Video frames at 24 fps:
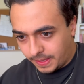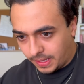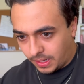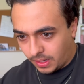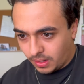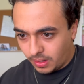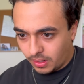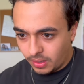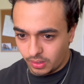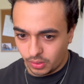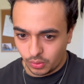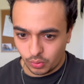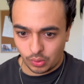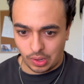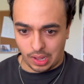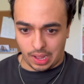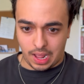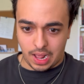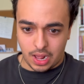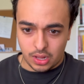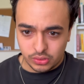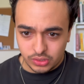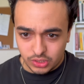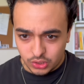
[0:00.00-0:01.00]
Uh,
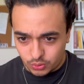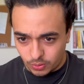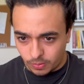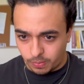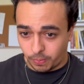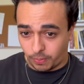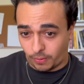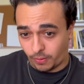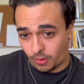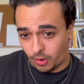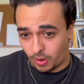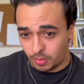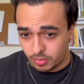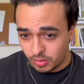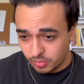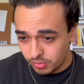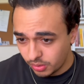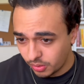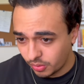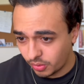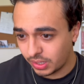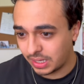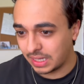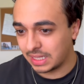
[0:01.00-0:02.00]
how this would
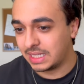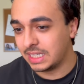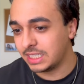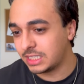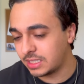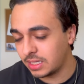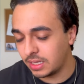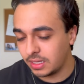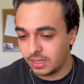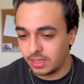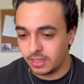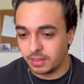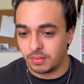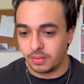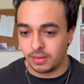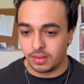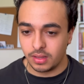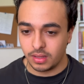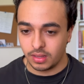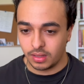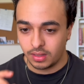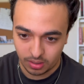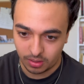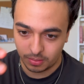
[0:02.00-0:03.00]
probably work, at least
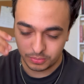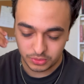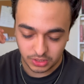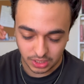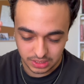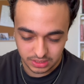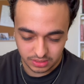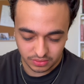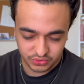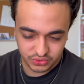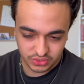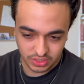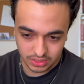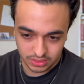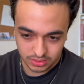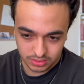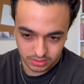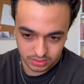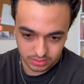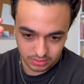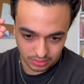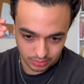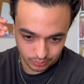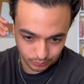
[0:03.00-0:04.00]
in objective
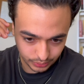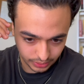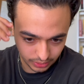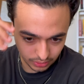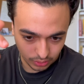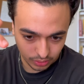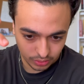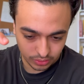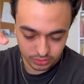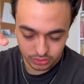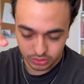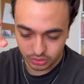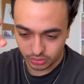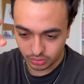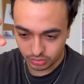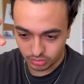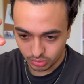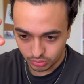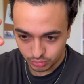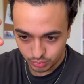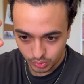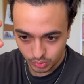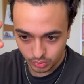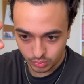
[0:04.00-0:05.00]
sense, and we can go into the
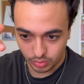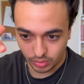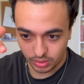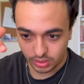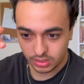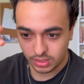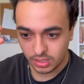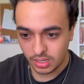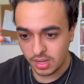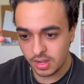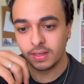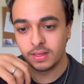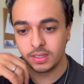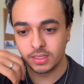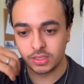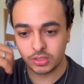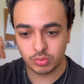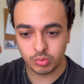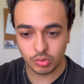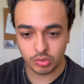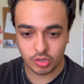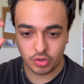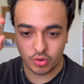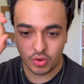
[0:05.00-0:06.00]
code real quick, is
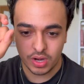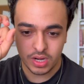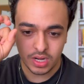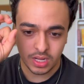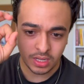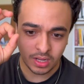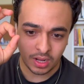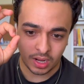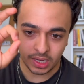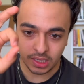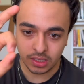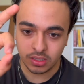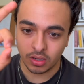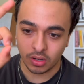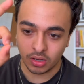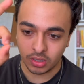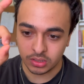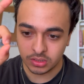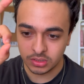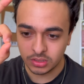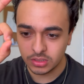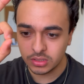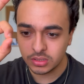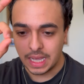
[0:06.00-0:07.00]
we're creating
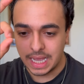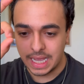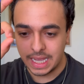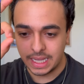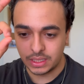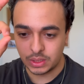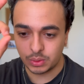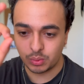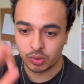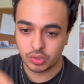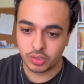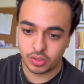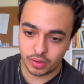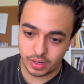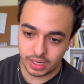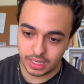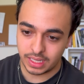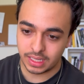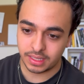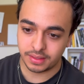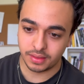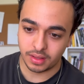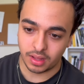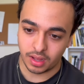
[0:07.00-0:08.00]
icons and we're
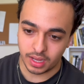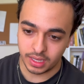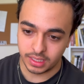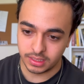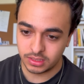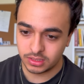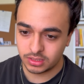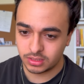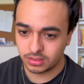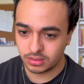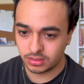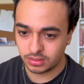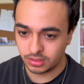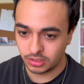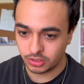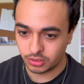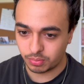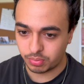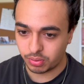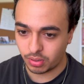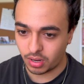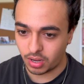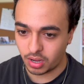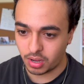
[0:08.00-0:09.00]
creating lines. These are
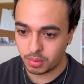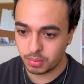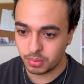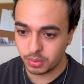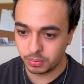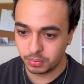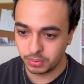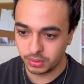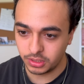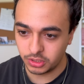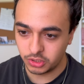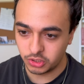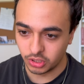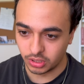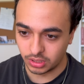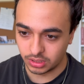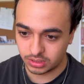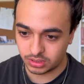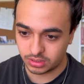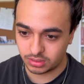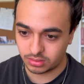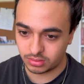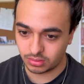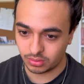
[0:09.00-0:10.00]
probably
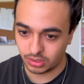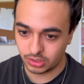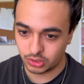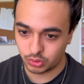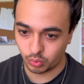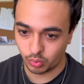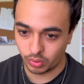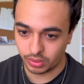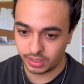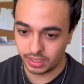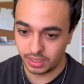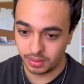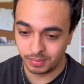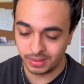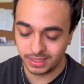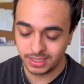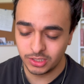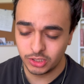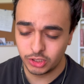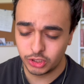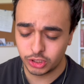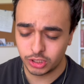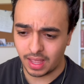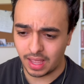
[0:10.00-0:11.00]
just, it's one
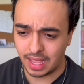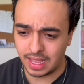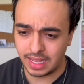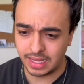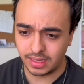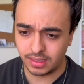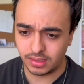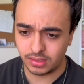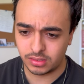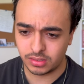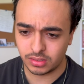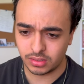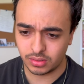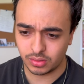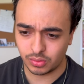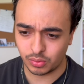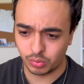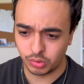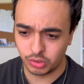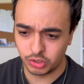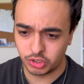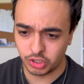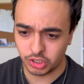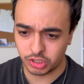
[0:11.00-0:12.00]
image and
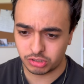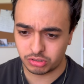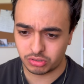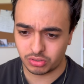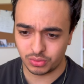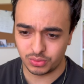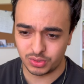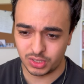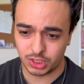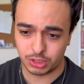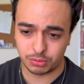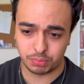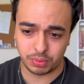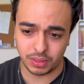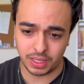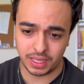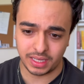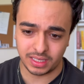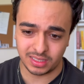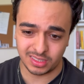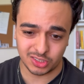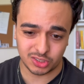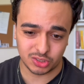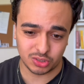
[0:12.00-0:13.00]
we're just
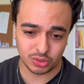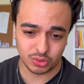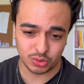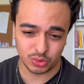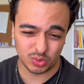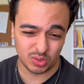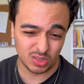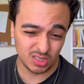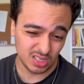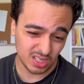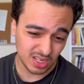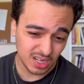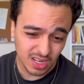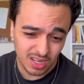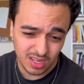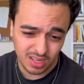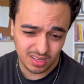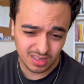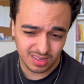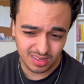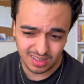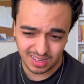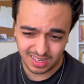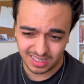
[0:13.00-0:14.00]
displaying the circles within it.
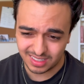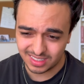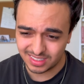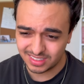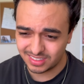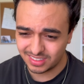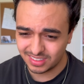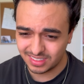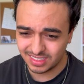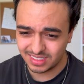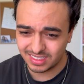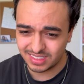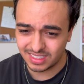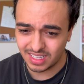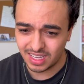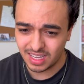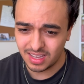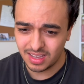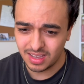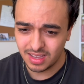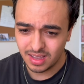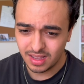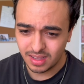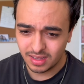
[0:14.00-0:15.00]
I guess you could
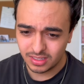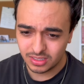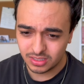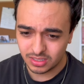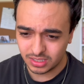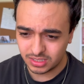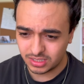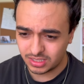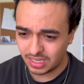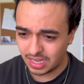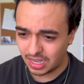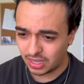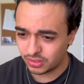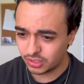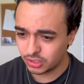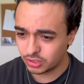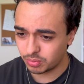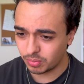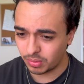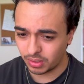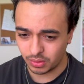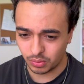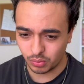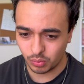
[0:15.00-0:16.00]
say. So let's see how this
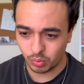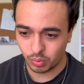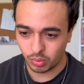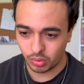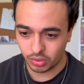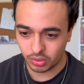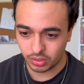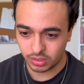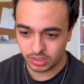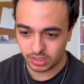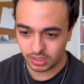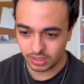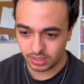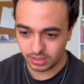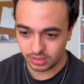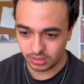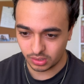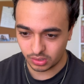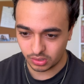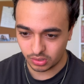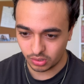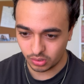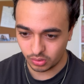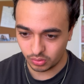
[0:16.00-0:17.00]
might work in the
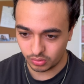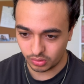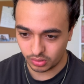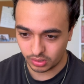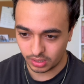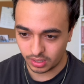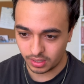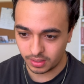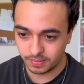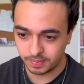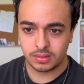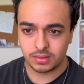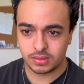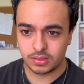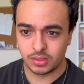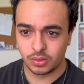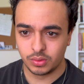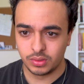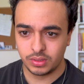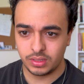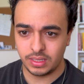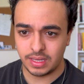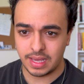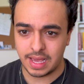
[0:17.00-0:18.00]
code, okay? So
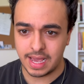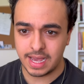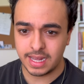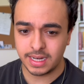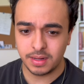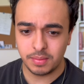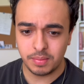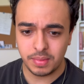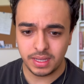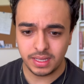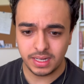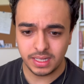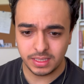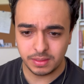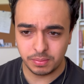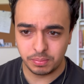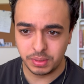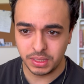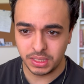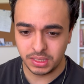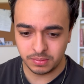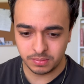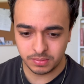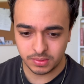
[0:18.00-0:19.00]
in the animated
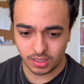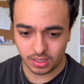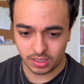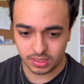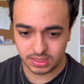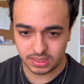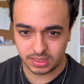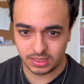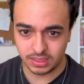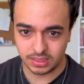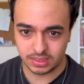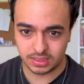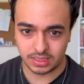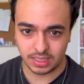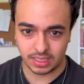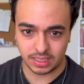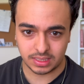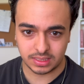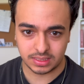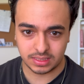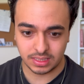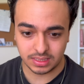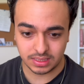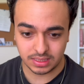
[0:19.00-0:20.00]

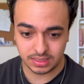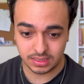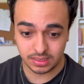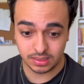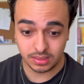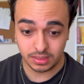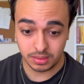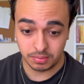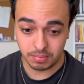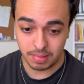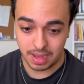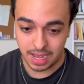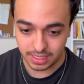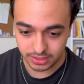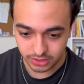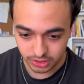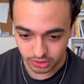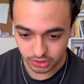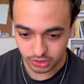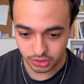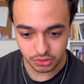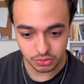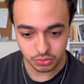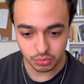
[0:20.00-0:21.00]
beam.tsx, this is in the
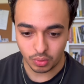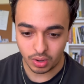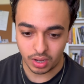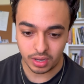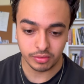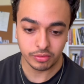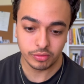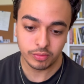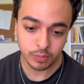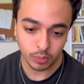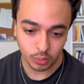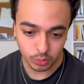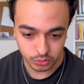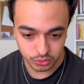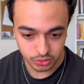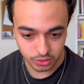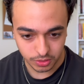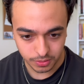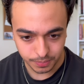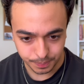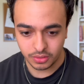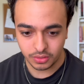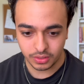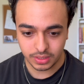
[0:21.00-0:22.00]
magic UI
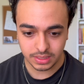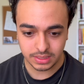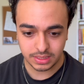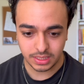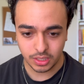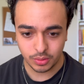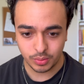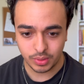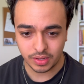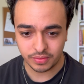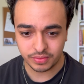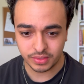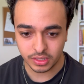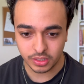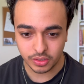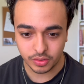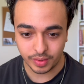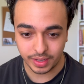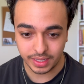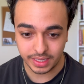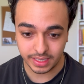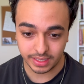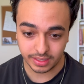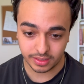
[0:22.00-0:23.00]
folder. You can see here we have the
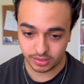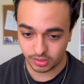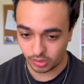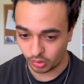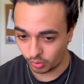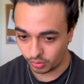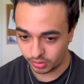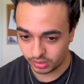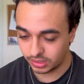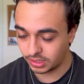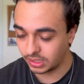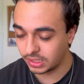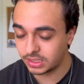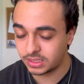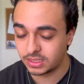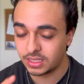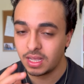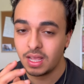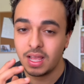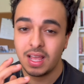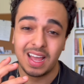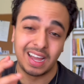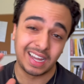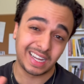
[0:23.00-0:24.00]
gradient coordinates.
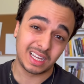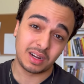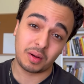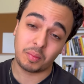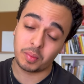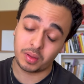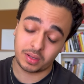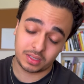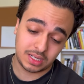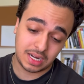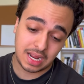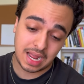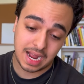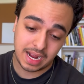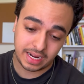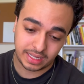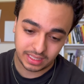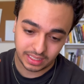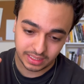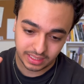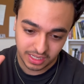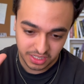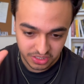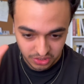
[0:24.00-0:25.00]
Again, I'm not gonna act
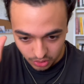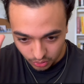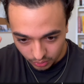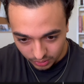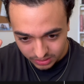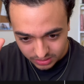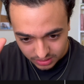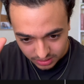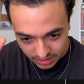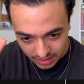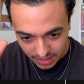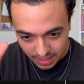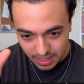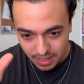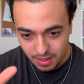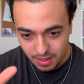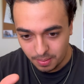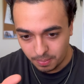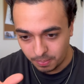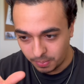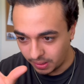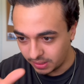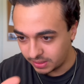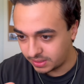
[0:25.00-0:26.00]
like I know it,
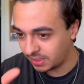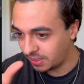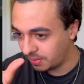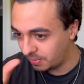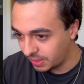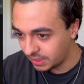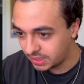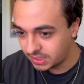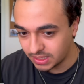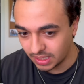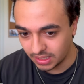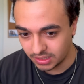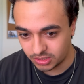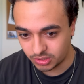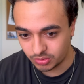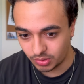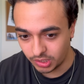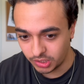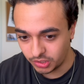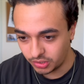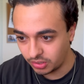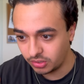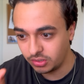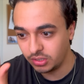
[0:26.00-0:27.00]
but it makes sense, right?
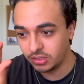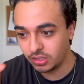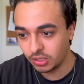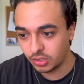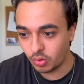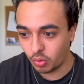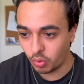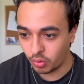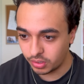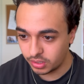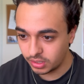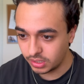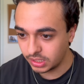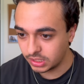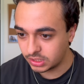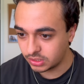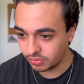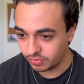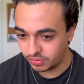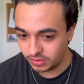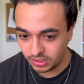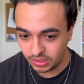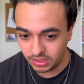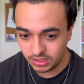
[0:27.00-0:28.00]
You need the coordinates
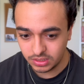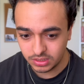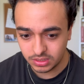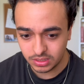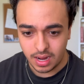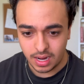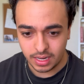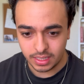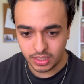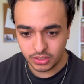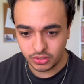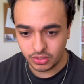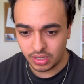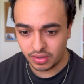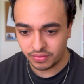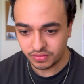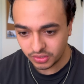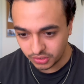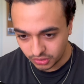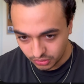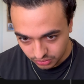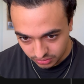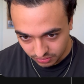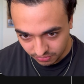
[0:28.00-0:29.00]
of these, and then you have the
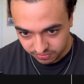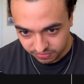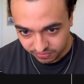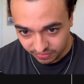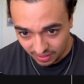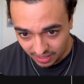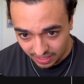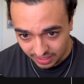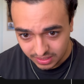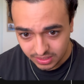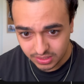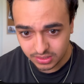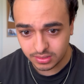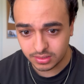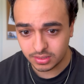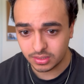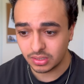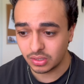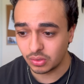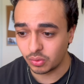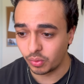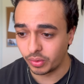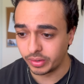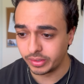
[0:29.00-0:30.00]
use effect
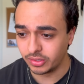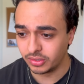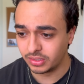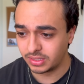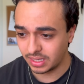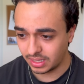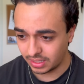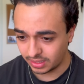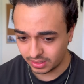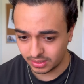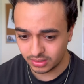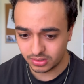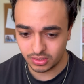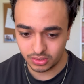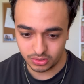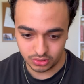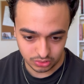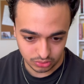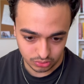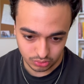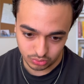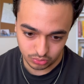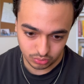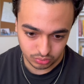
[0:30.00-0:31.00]
where you're telling it to
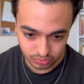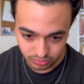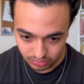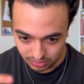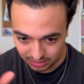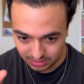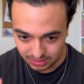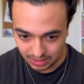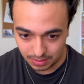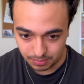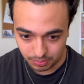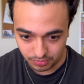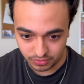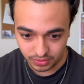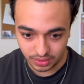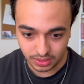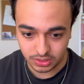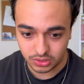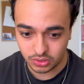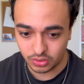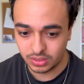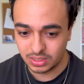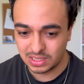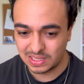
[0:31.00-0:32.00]
do the type of thing.
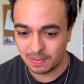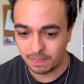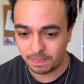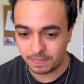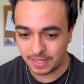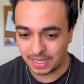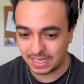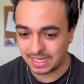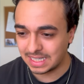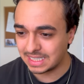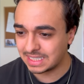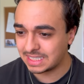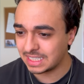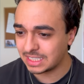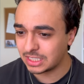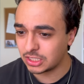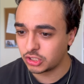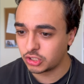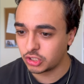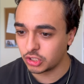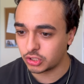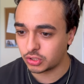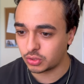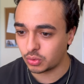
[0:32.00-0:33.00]
So I guess this is
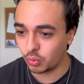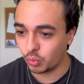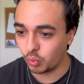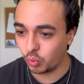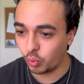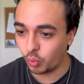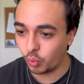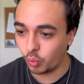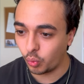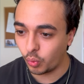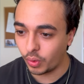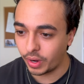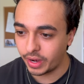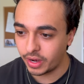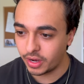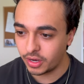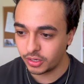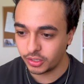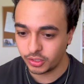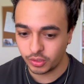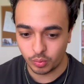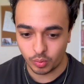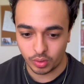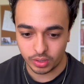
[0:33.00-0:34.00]
just where
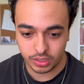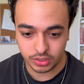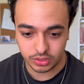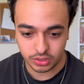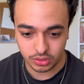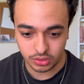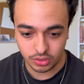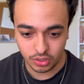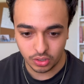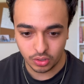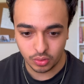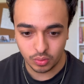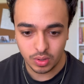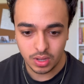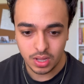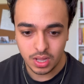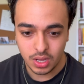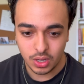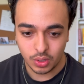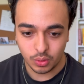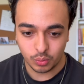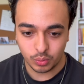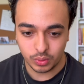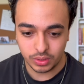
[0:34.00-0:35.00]
you want it to go
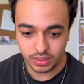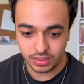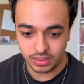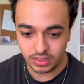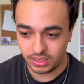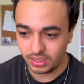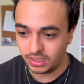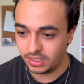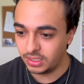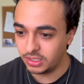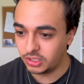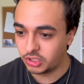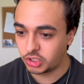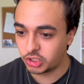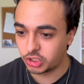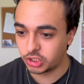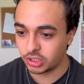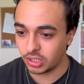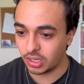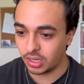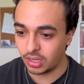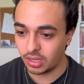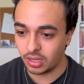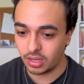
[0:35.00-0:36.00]
with each
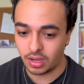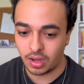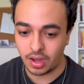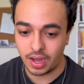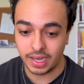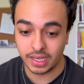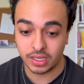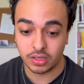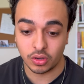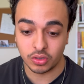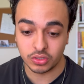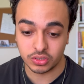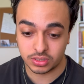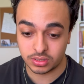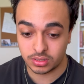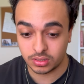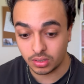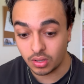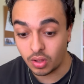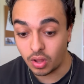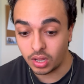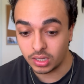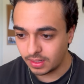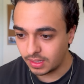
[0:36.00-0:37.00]
uh, icon
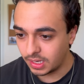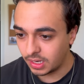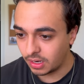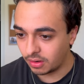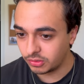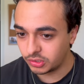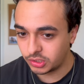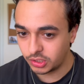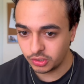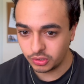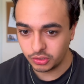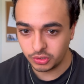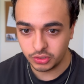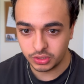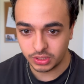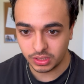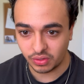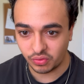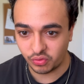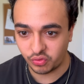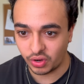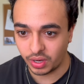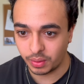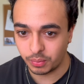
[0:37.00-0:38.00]
slot. And obviously you're using
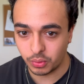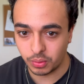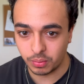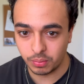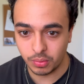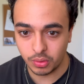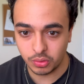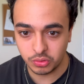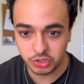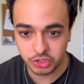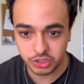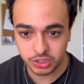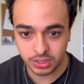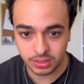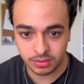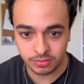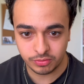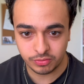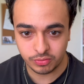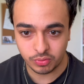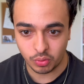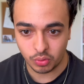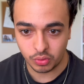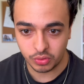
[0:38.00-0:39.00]
Framer Motion
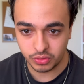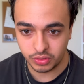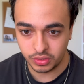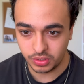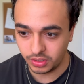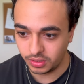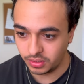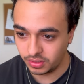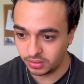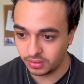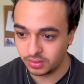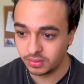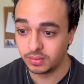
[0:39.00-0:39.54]
for the